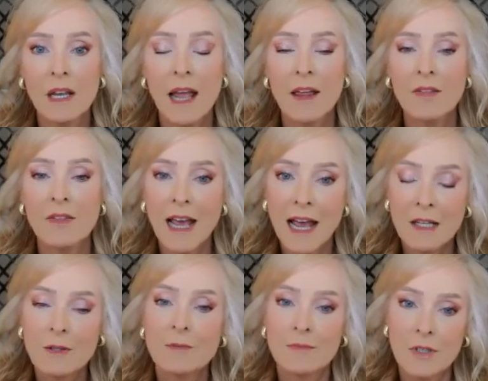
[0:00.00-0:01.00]
And
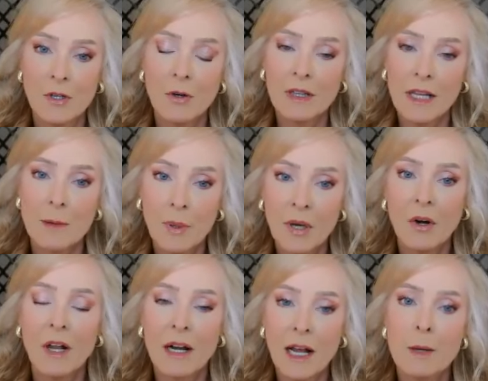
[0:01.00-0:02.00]
that during that
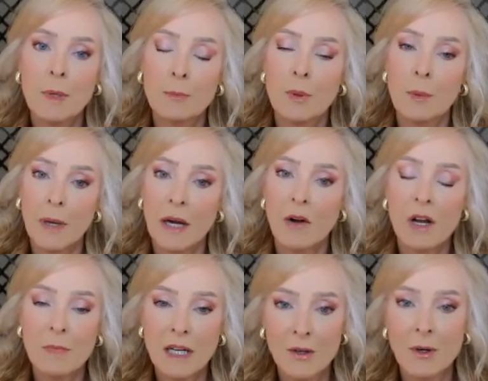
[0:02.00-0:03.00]
period, I had been
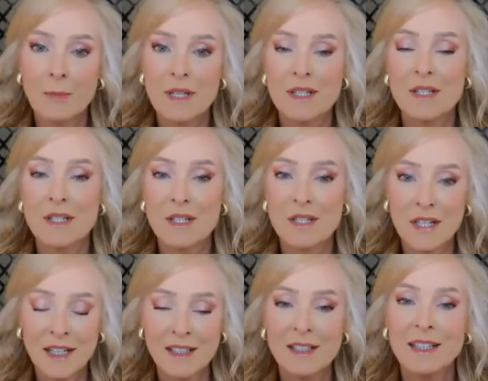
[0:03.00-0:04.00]
preparing my other business
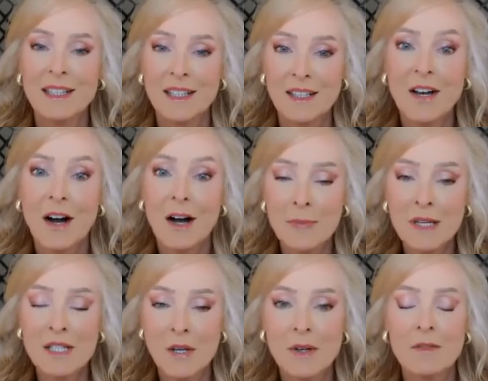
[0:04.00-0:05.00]
to not be
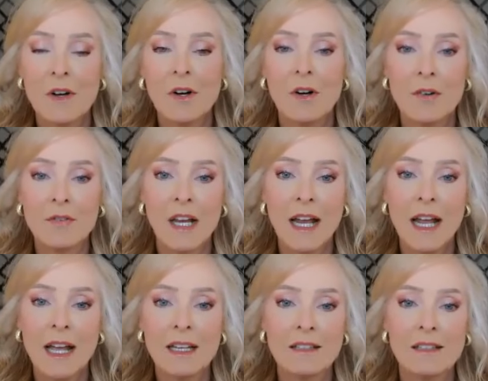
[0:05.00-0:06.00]
so involved
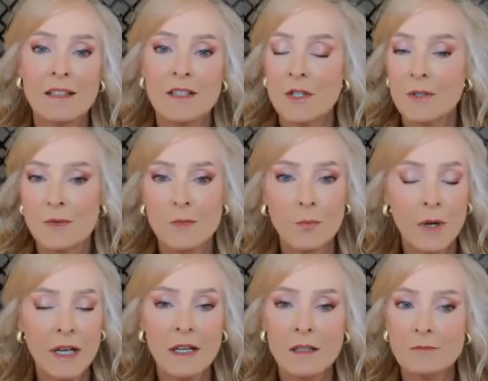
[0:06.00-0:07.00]
and just
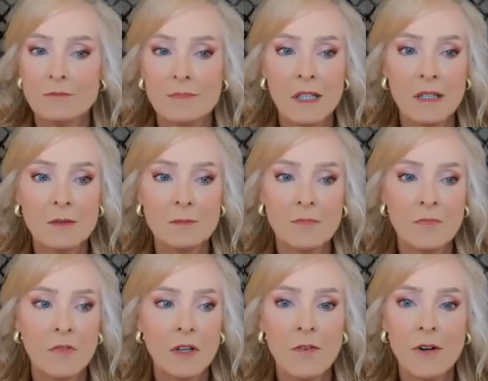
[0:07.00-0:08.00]
went in, you know,
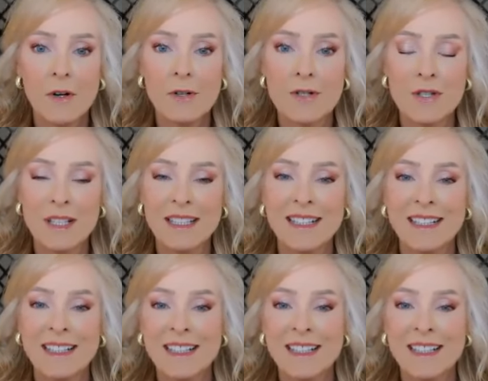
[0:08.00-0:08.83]
feet first and